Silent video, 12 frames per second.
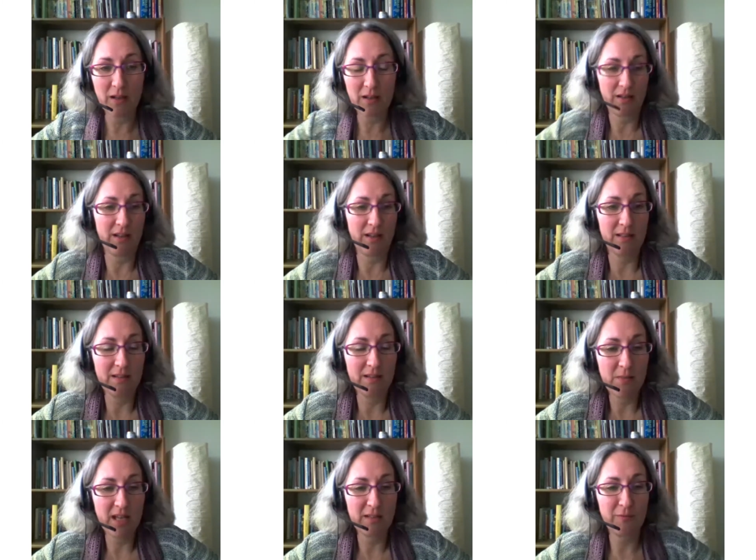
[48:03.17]
like
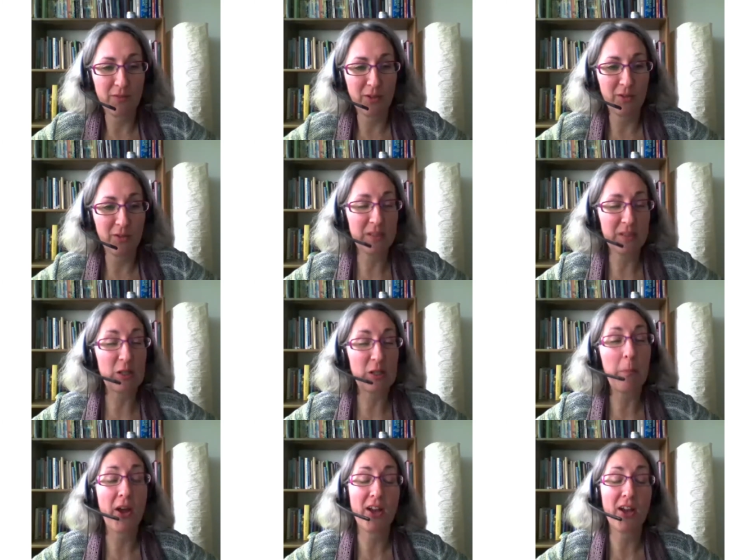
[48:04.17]
many of you, be doing
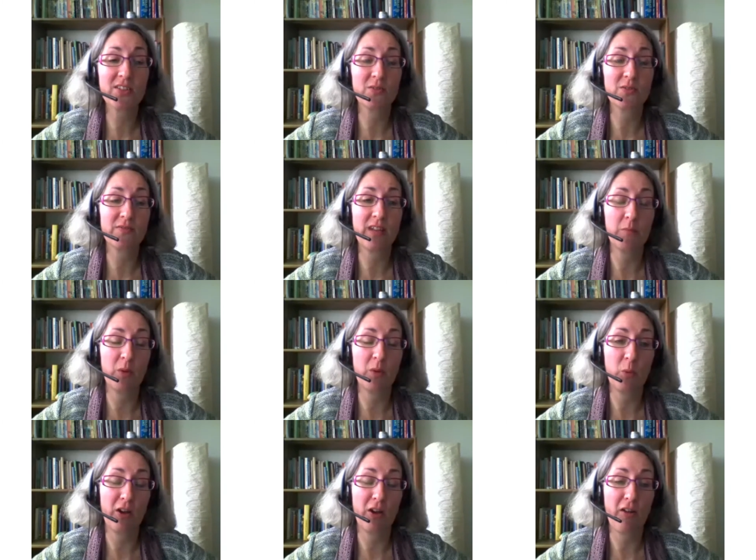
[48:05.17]
personal development
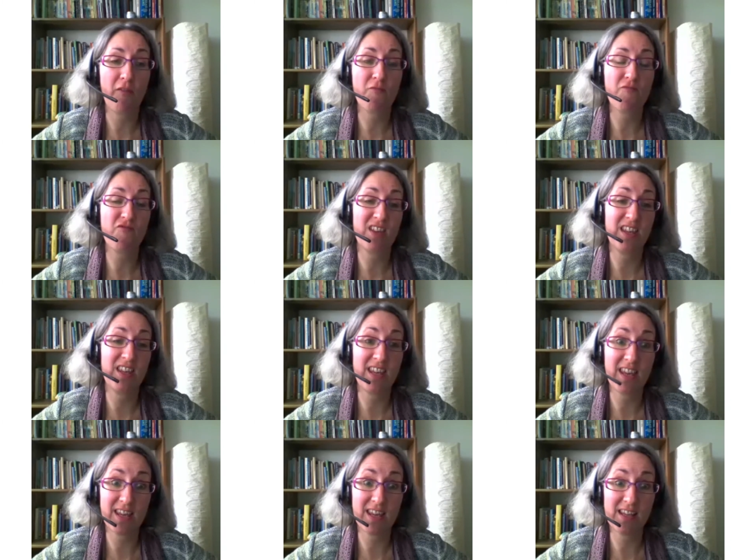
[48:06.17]
work for
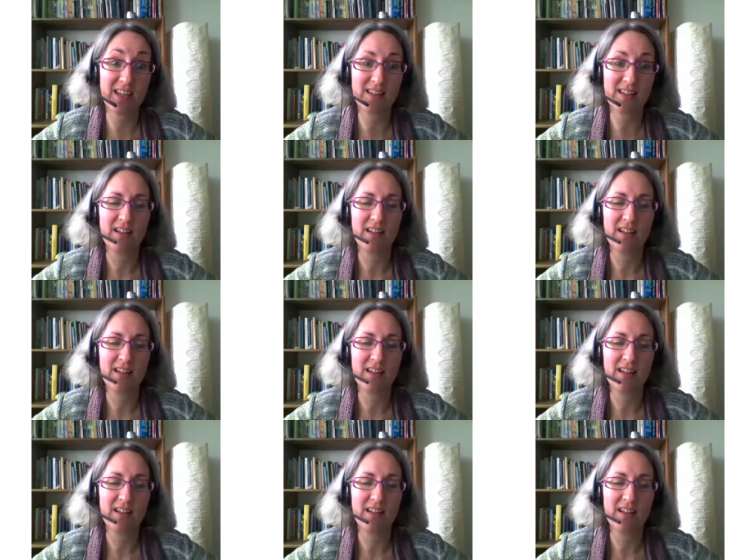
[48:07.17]
years.